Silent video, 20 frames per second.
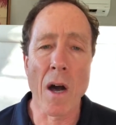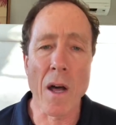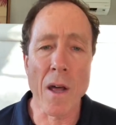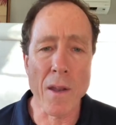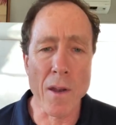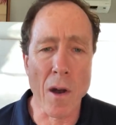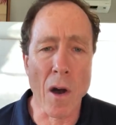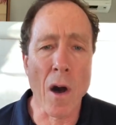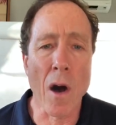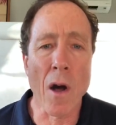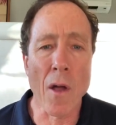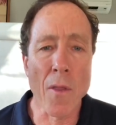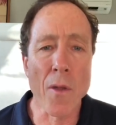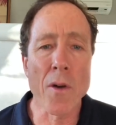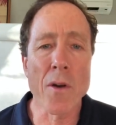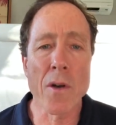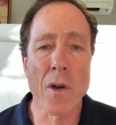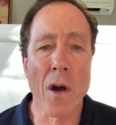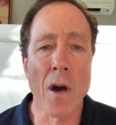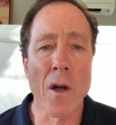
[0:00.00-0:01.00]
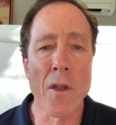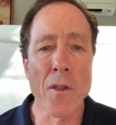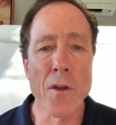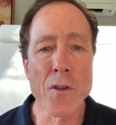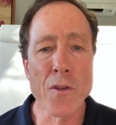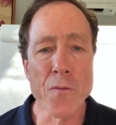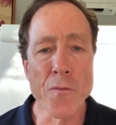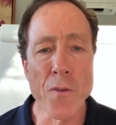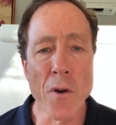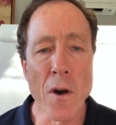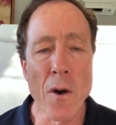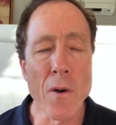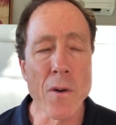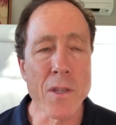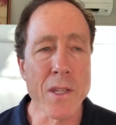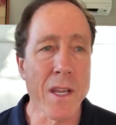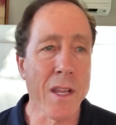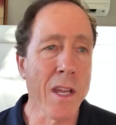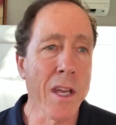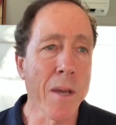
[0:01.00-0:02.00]
And all those
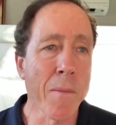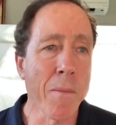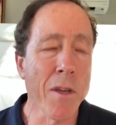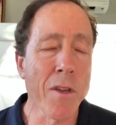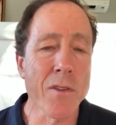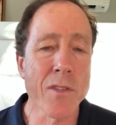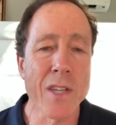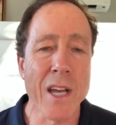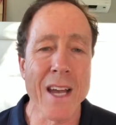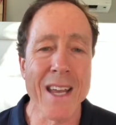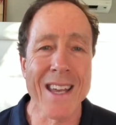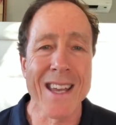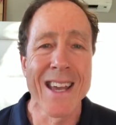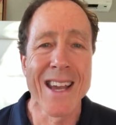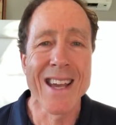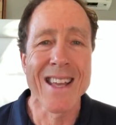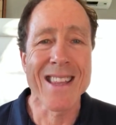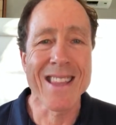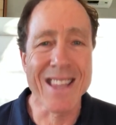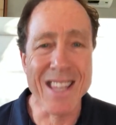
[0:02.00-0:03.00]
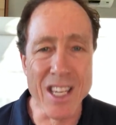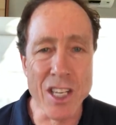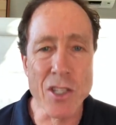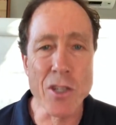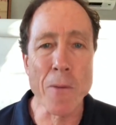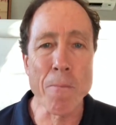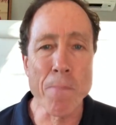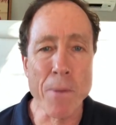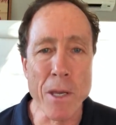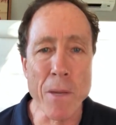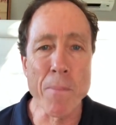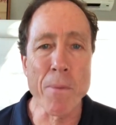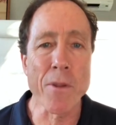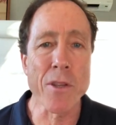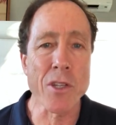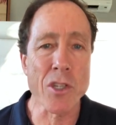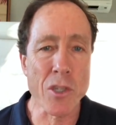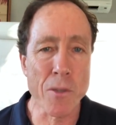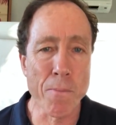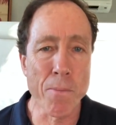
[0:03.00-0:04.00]
folks, and Kim Kiyosaki, these are people
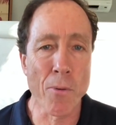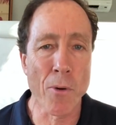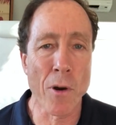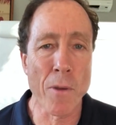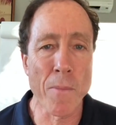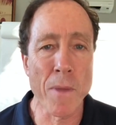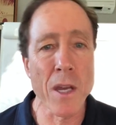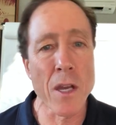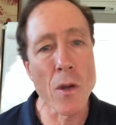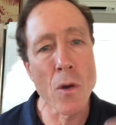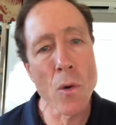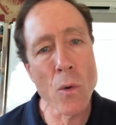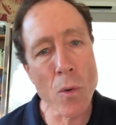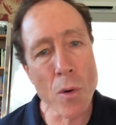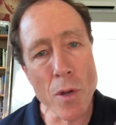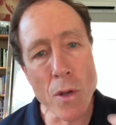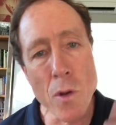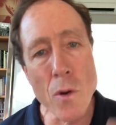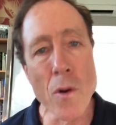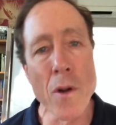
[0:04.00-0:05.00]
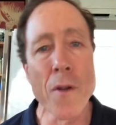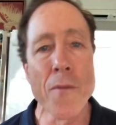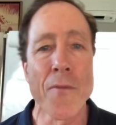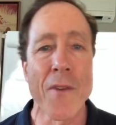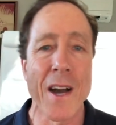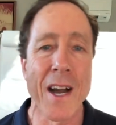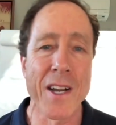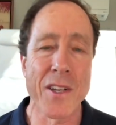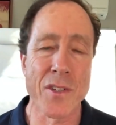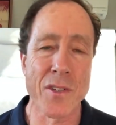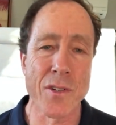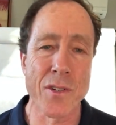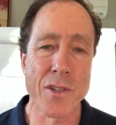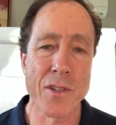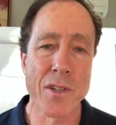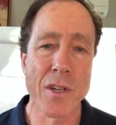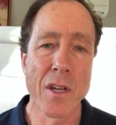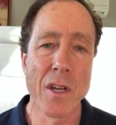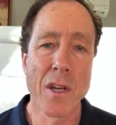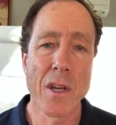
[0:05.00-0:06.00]
that support me. Who are your
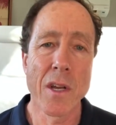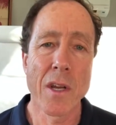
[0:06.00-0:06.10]
advisors?